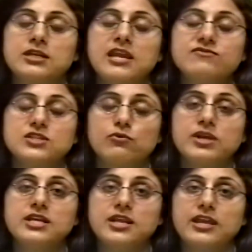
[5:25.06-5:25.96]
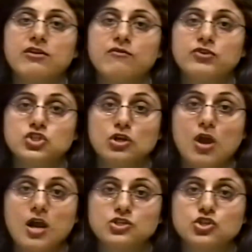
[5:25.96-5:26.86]
gives a reading which your
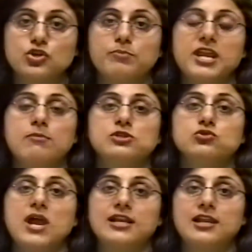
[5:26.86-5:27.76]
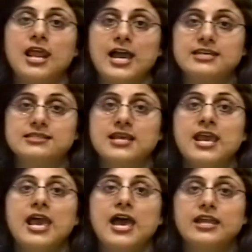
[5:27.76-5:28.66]
doctor should be able to analyze
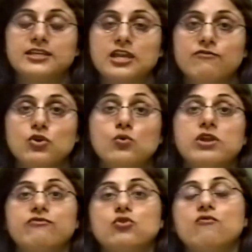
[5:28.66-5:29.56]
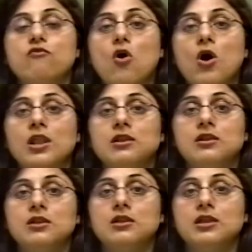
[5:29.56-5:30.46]
and give you if you fall
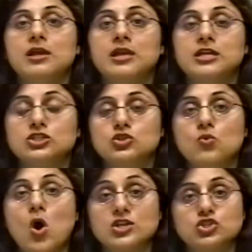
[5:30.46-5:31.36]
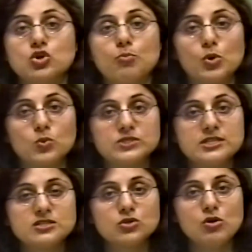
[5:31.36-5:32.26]
into
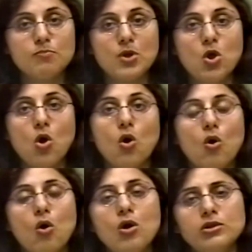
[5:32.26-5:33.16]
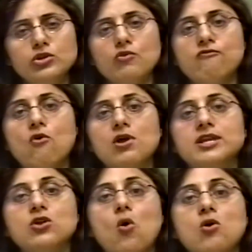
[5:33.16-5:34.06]
osteoporosis group or you fall
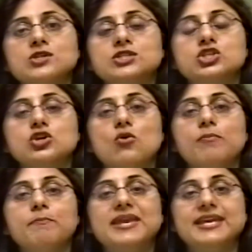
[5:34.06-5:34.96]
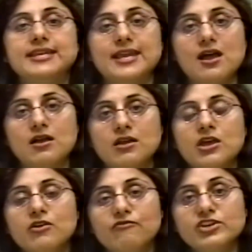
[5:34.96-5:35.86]
in osteopenia,
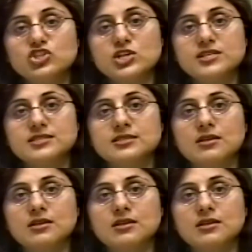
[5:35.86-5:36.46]
which is